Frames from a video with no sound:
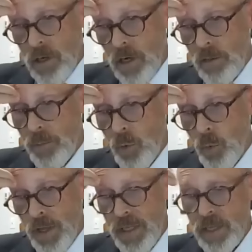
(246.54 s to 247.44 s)
uh, but
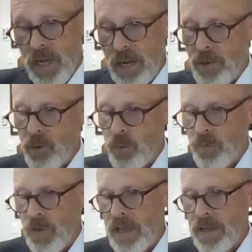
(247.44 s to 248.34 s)
when the indictment
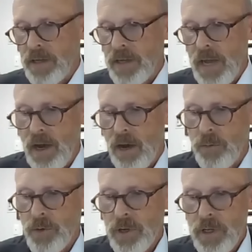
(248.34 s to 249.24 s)
was handed
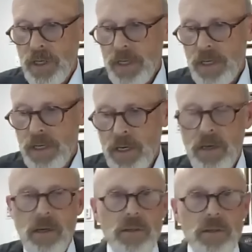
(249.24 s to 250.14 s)
down,
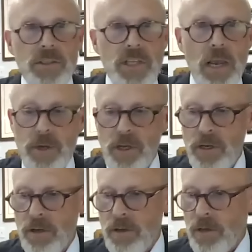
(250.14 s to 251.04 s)
uh,
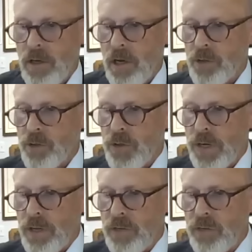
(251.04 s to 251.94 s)
Samia,
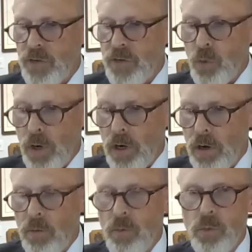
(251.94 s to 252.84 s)
Hunter, and
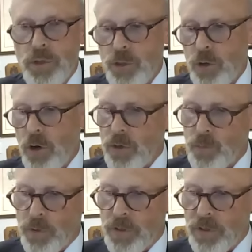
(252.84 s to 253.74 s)
Stillwell were
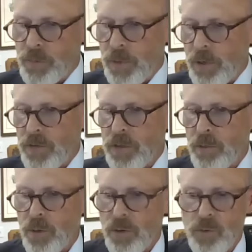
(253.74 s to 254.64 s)
charged with conspiracy
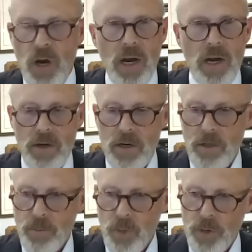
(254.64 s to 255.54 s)
to murder for
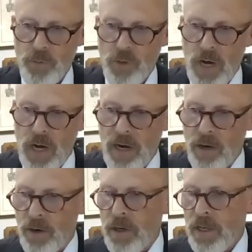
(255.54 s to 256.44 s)
hire, murder for
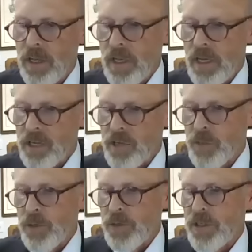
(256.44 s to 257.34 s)
hire,
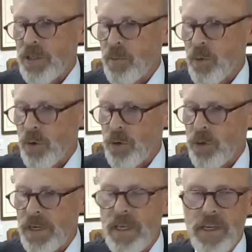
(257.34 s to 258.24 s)
conspiracy to
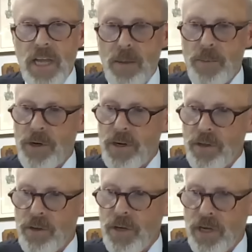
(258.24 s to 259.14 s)
murder and kidnap in
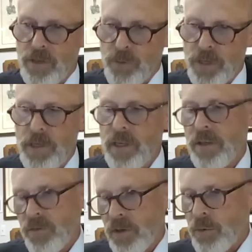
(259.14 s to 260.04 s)
another country.
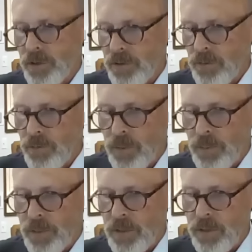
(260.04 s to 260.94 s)
They went to the
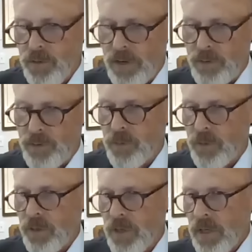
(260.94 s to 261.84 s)
Philippines,
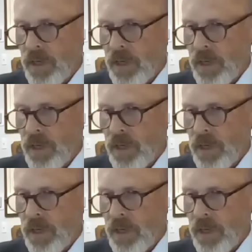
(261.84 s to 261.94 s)
obviously.